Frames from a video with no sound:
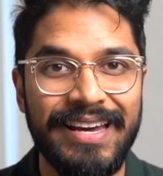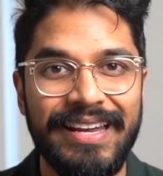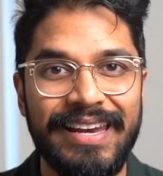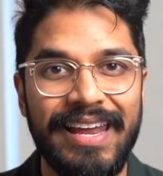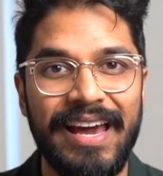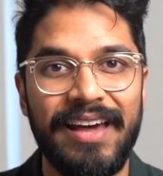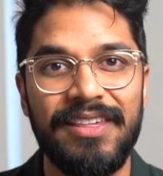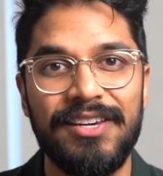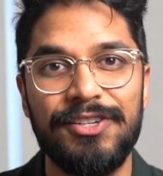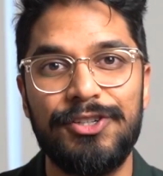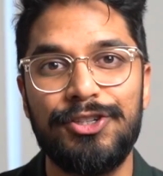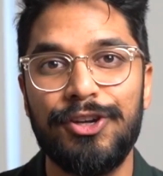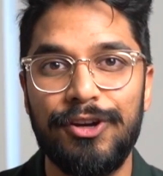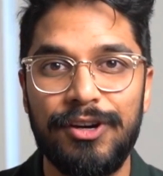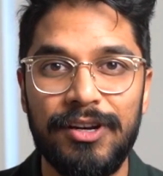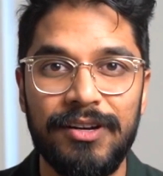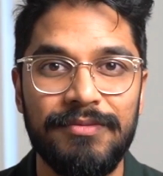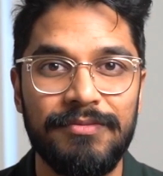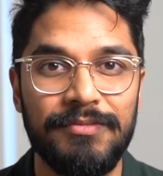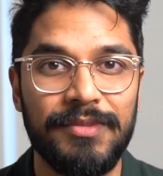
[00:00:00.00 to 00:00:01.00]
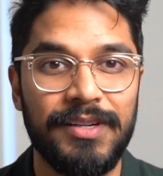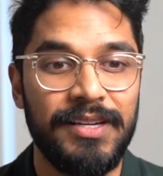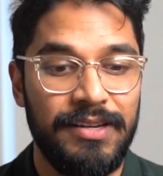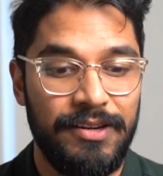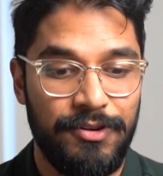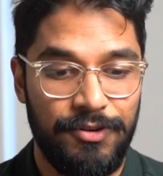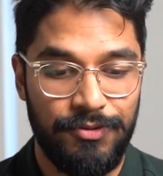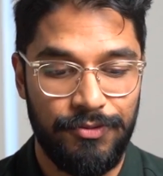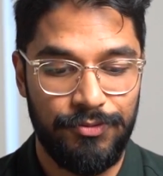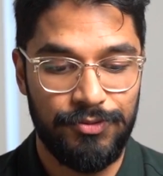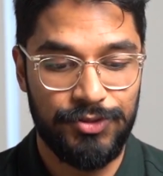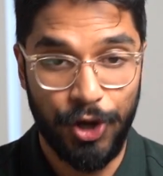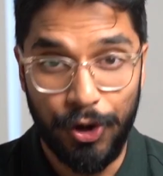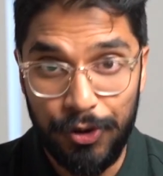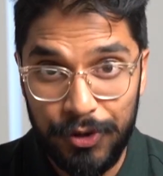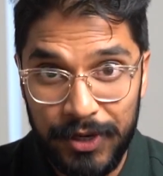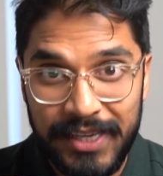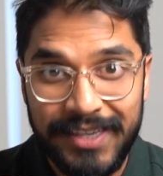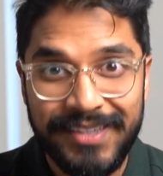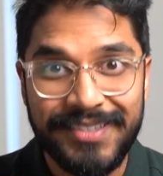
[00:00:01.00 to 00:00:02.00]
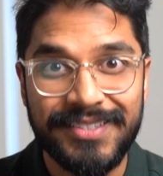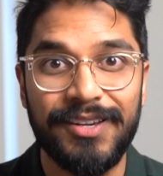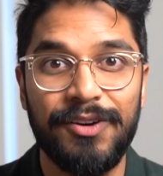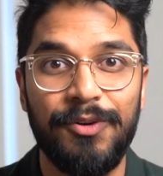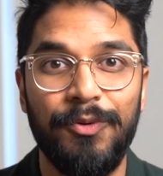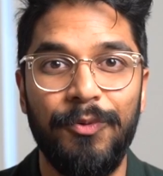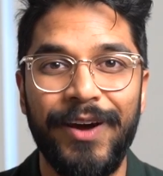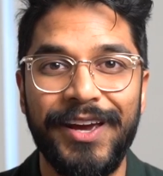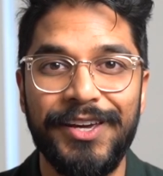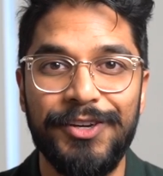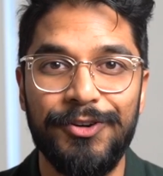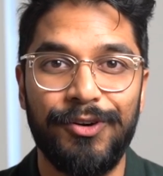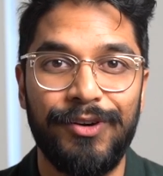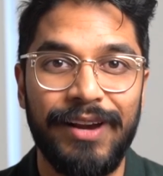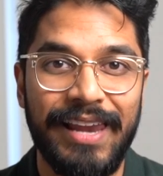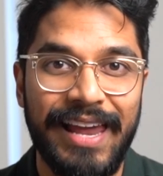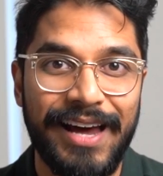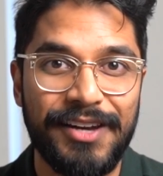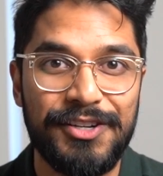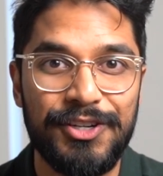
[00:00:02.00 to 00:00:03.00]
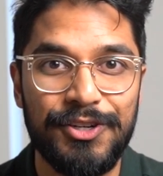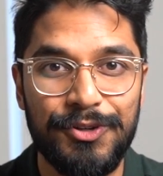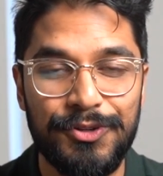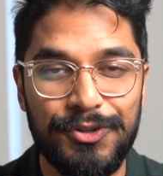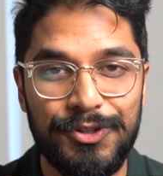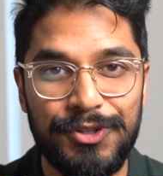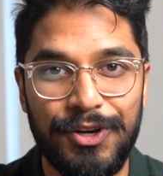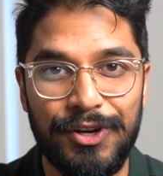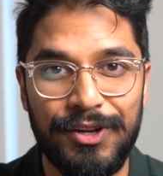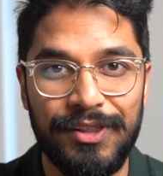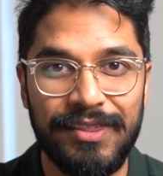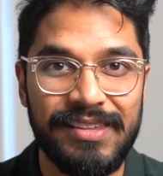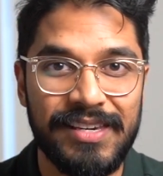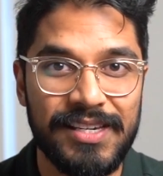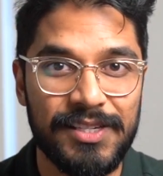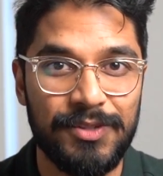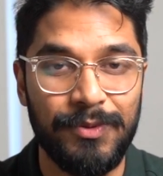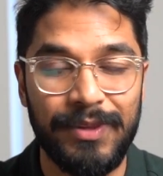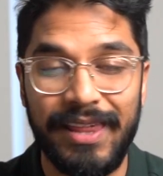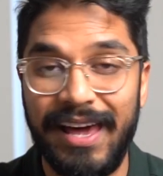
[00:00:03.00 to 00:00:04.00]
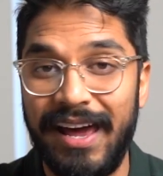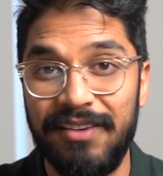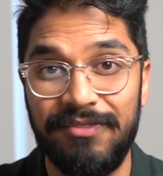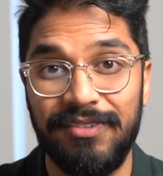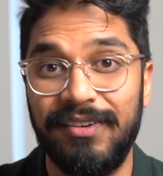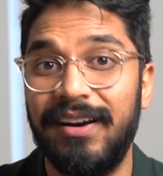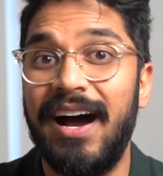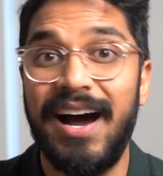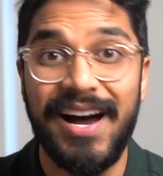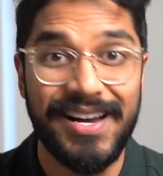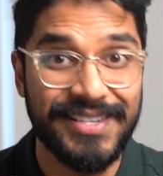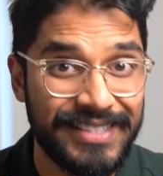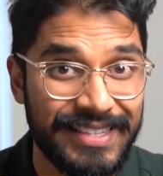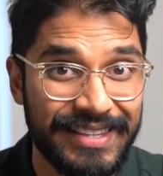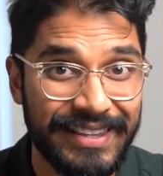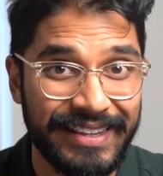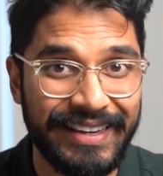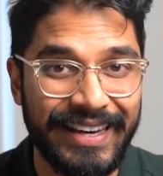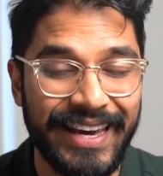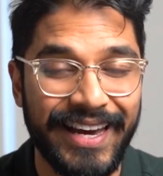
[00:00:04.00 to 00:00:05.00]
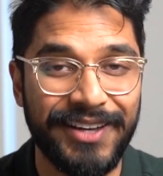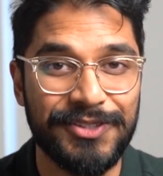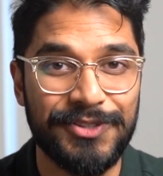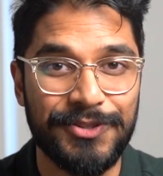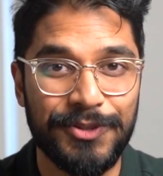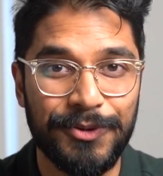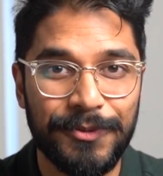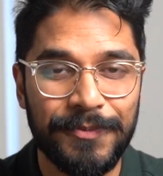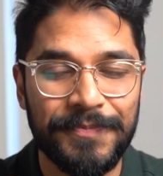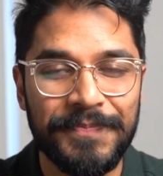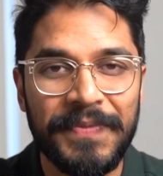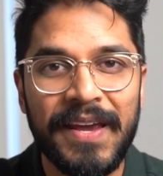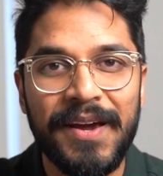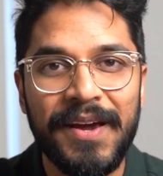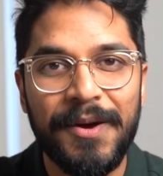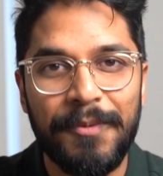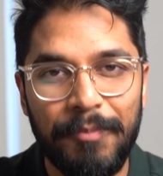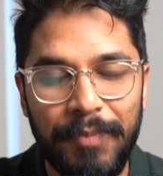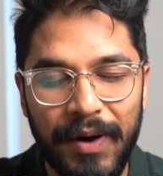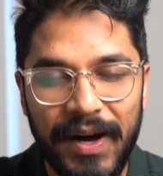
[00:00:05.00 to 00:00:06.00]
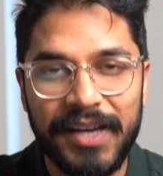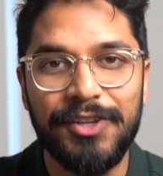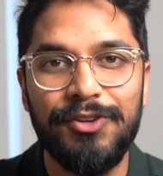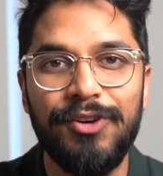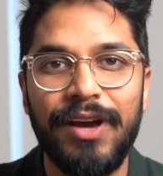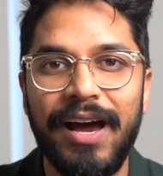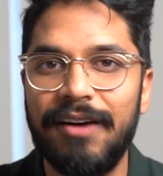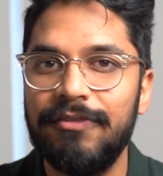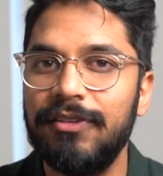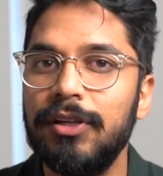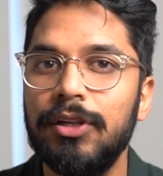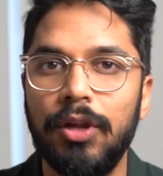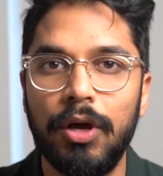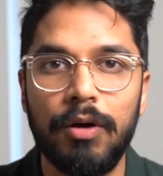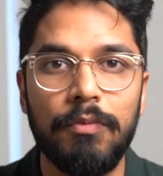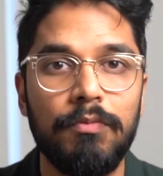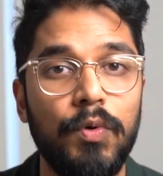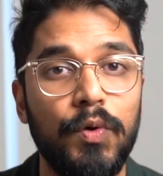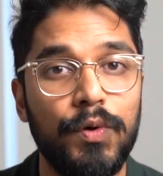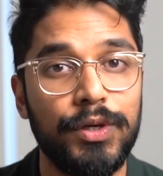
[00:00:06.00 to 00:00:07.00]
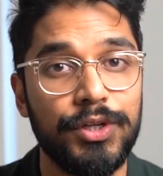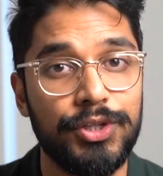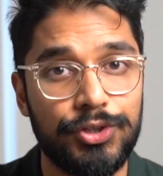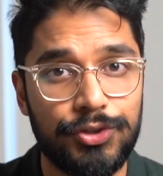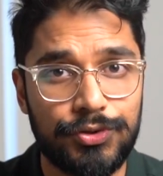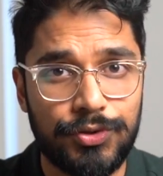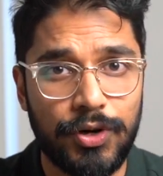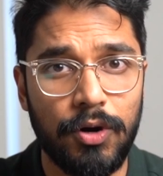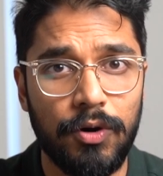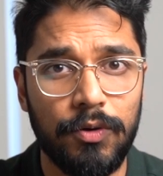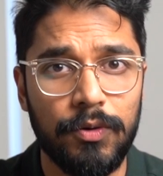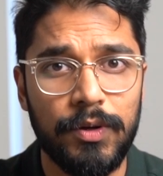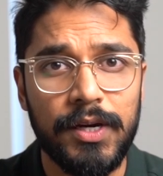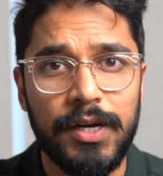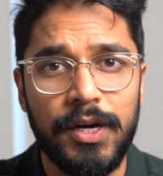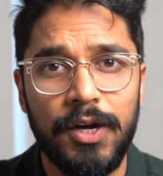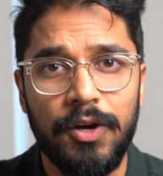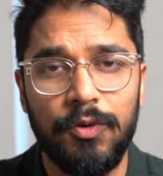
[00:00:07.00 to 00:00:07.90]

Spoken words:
Now, there's certain zonings where you're allowed to do certain things without even asking the council, but you have a lot more control.